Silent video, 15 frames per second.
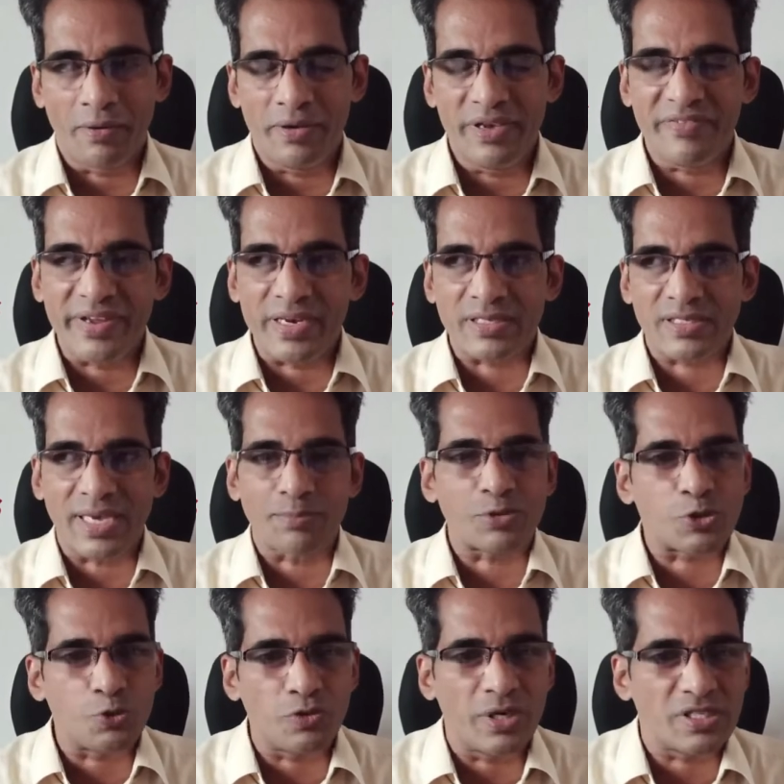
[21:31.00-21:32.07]
even some
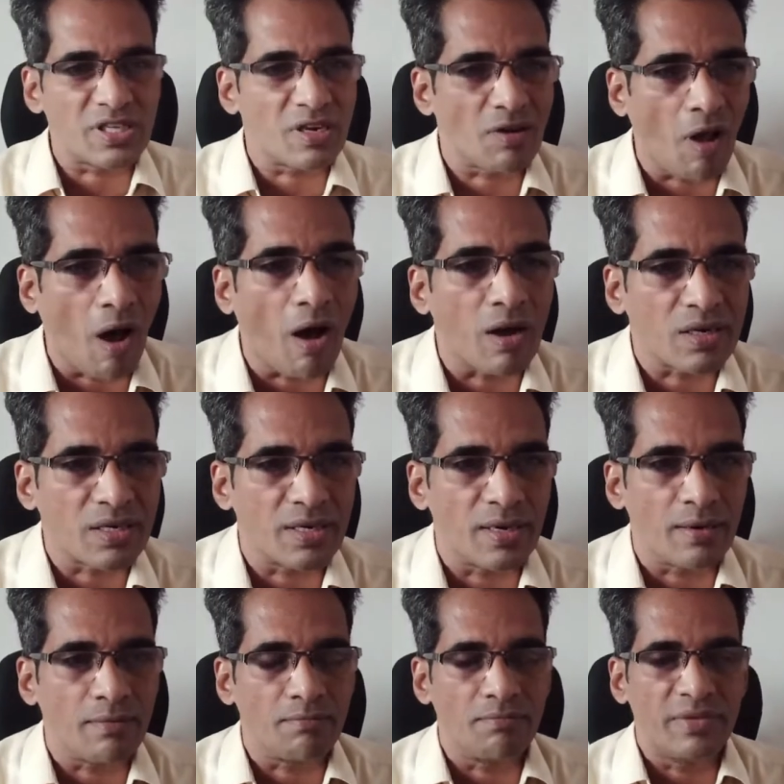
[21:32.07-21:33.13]
students are not
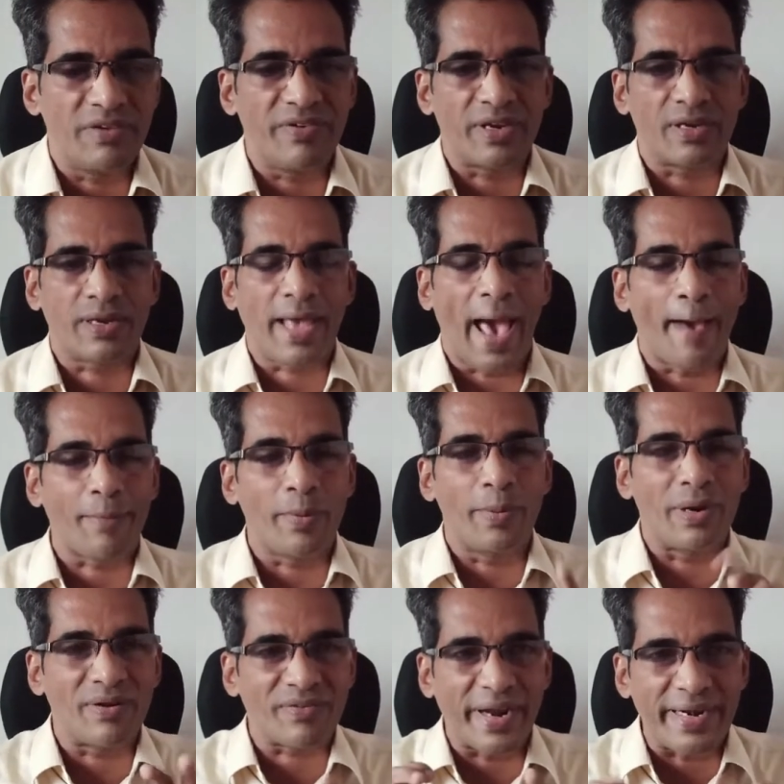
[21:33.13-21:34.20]
even
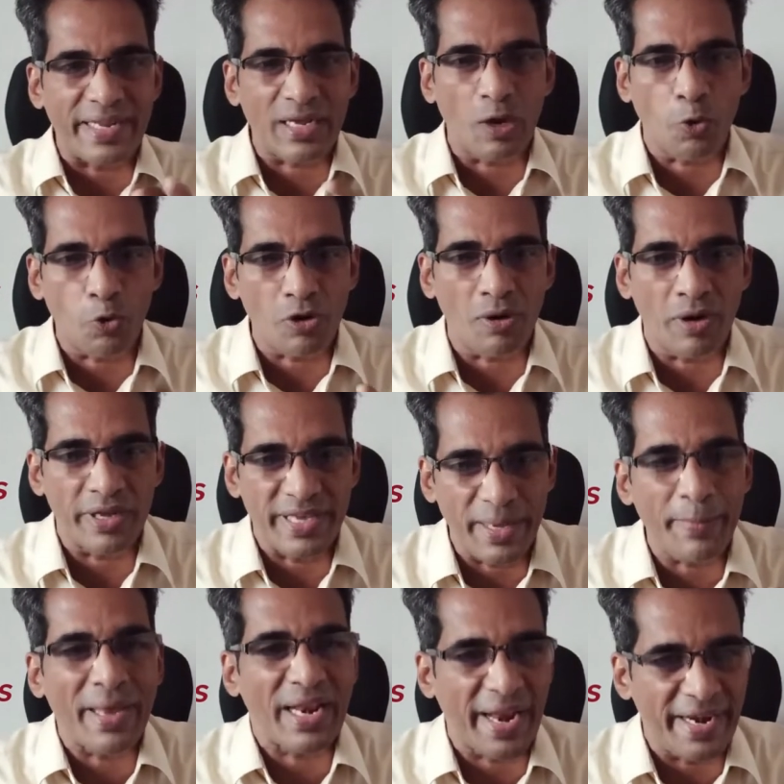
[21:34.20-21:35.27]
capable of writing a good
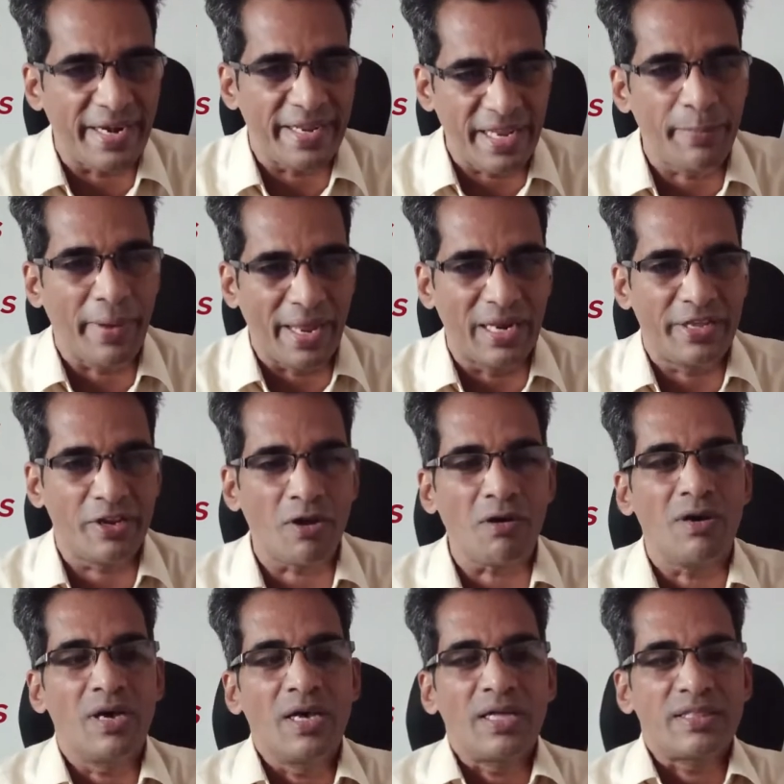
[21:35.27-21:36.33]
email, you
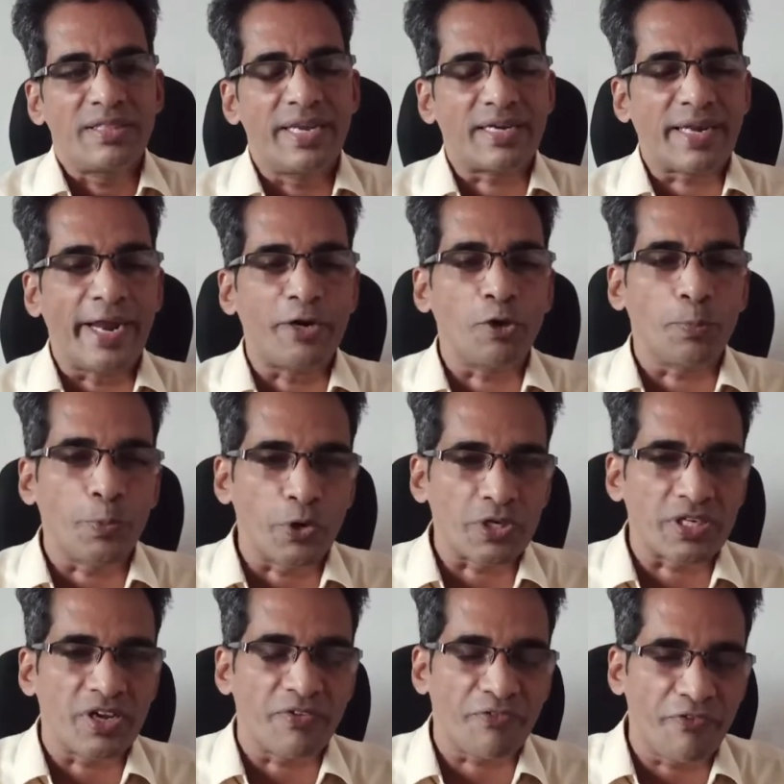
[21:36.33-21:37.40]
know, they try to
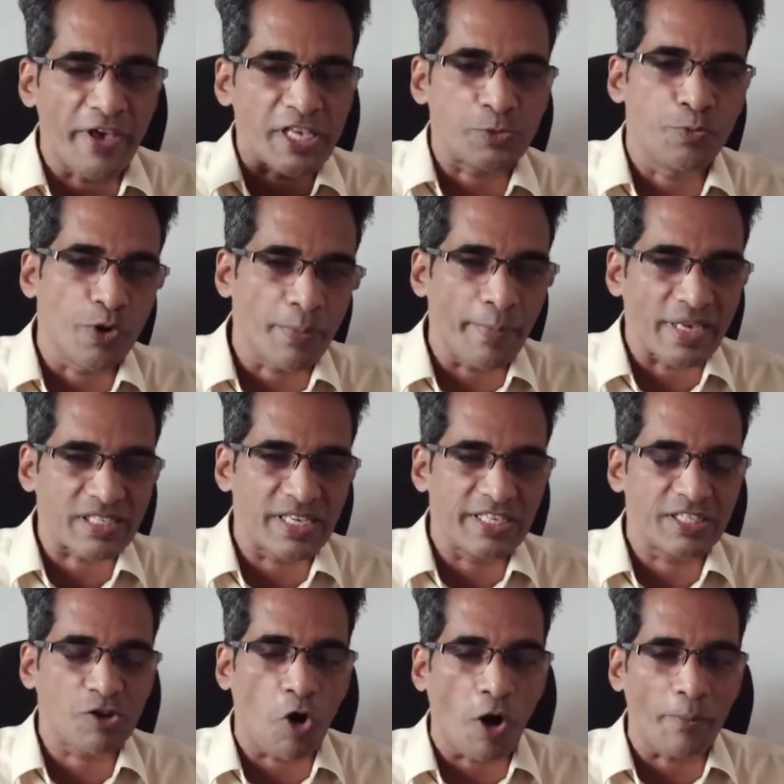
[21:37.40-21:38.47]
put Facebook
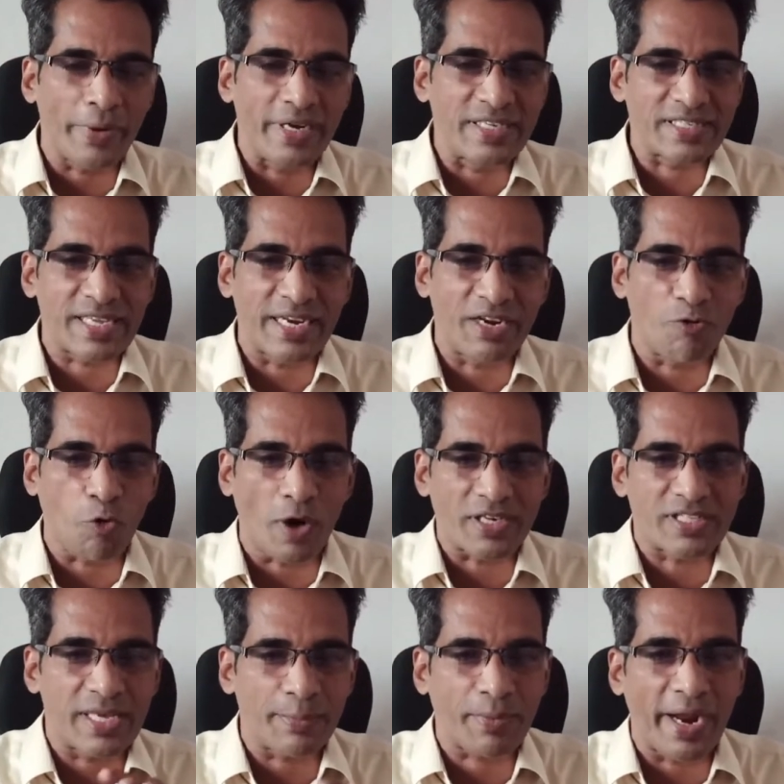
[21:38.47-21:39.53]
message comments and
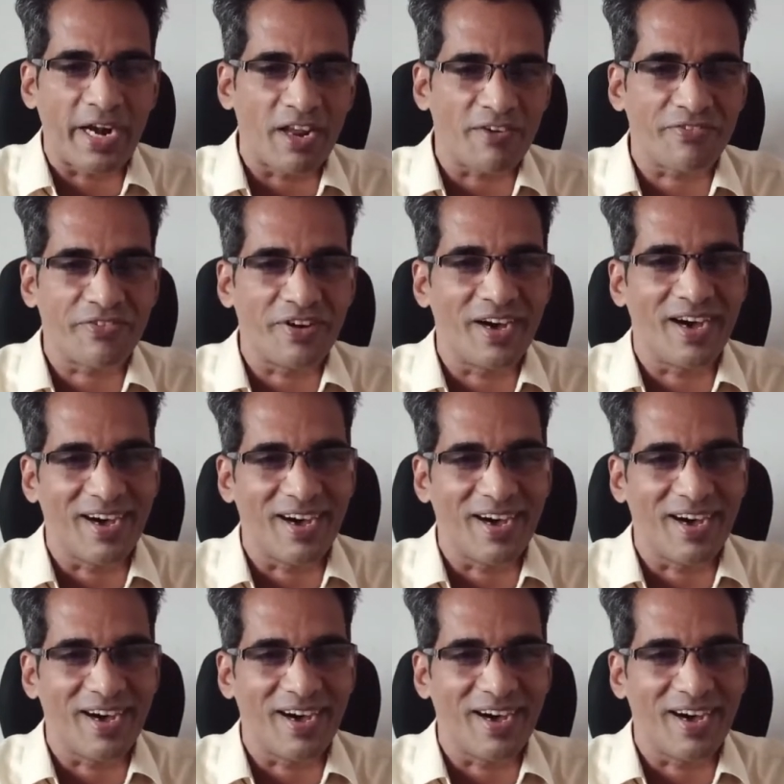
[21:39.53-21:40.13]
WhatsApp kind of,